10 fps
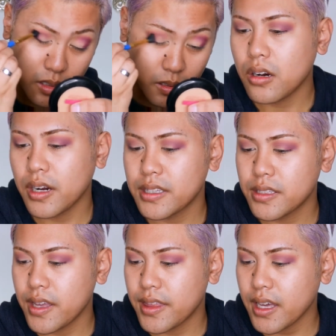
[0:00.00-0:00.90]
Alright, so
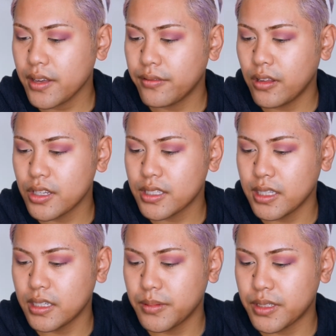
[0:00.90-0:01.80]
I think I've lost a
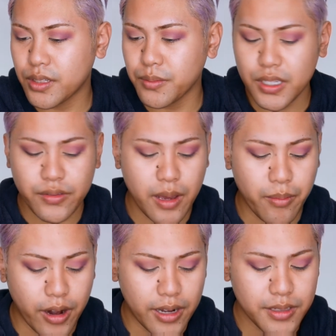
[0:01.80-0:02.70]
little bit too much of that
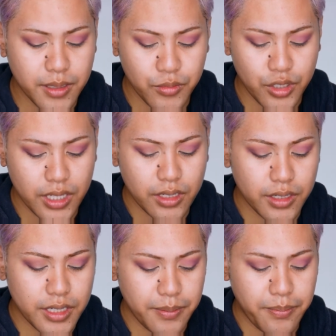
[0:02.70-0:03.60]
brown, so I'm just going to
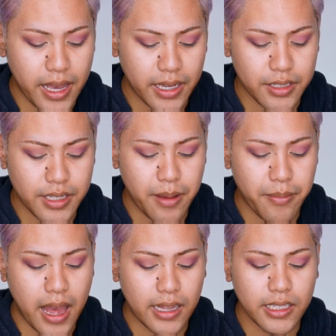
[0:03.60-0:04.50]
dip back into that
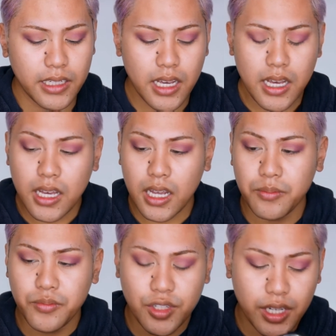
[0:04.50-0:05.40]
palette and
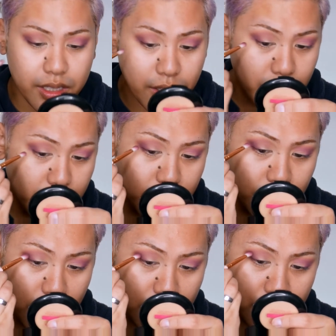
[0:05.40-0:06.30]
I'm just going to
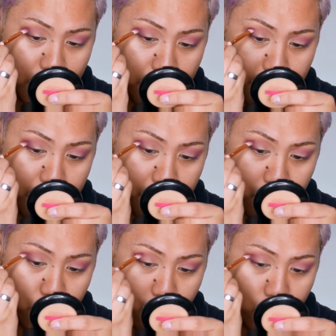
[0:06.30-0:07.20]
outshine a bit
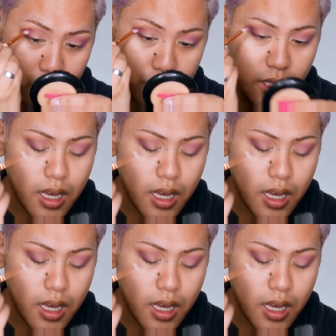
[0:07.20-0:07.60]
more.